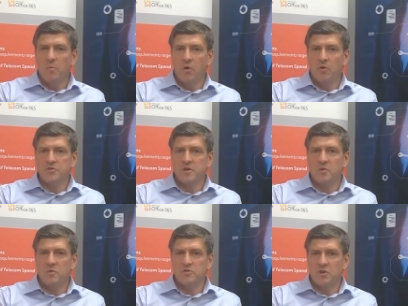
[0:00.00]
but
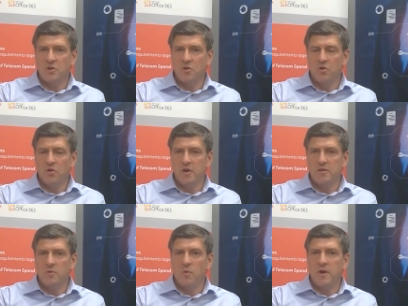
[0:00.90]
also secure in
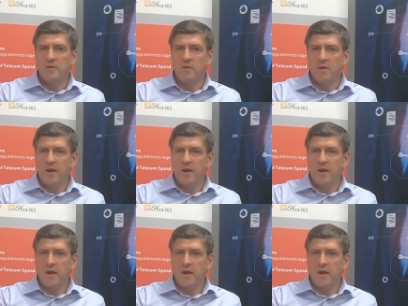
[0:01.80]
the way that they